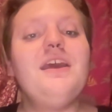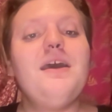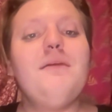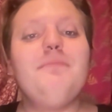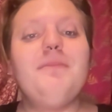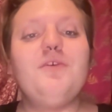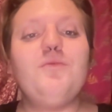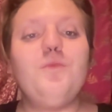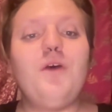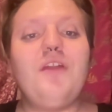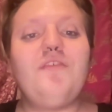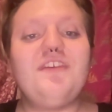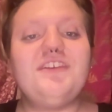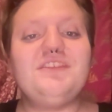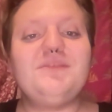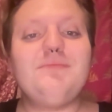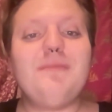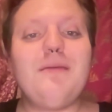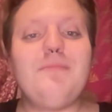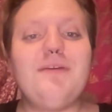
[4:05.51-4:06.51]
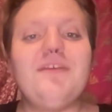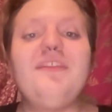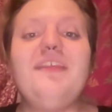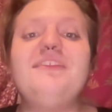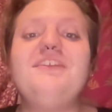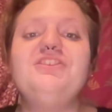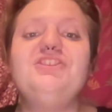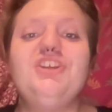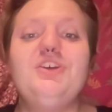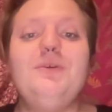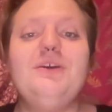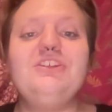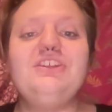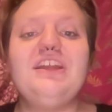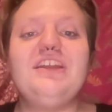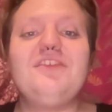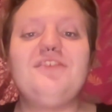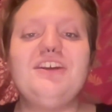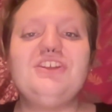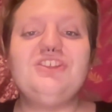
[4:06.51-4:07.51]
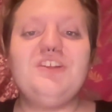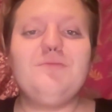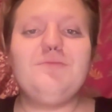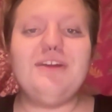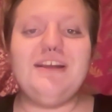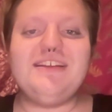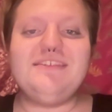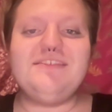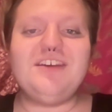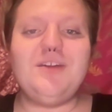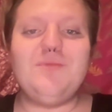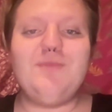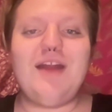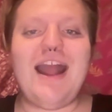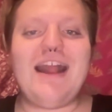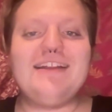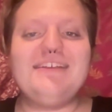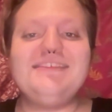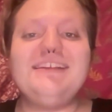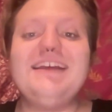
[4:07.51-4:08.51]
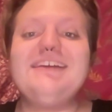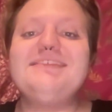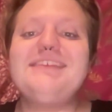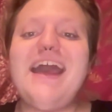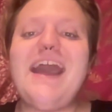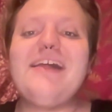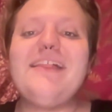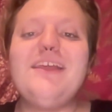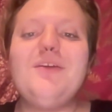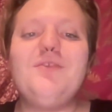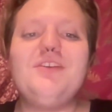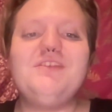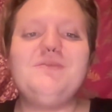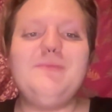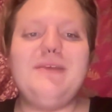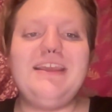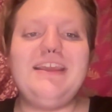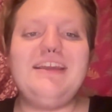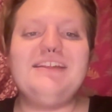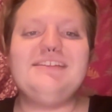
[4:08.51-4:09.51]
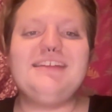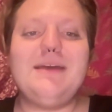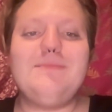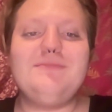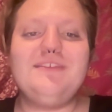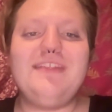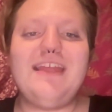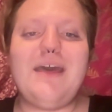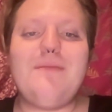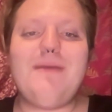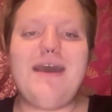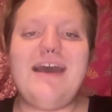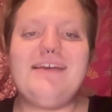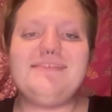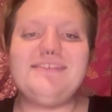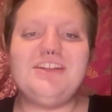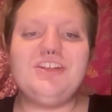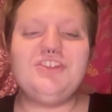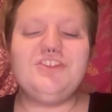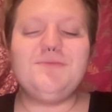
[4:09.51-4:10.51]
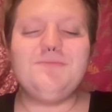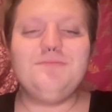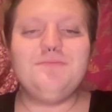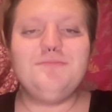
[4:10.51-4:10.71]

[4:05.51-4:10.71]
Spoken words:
But one must remember that the Jewish and Christian priesthood practice exactly what is being condemned in that passage.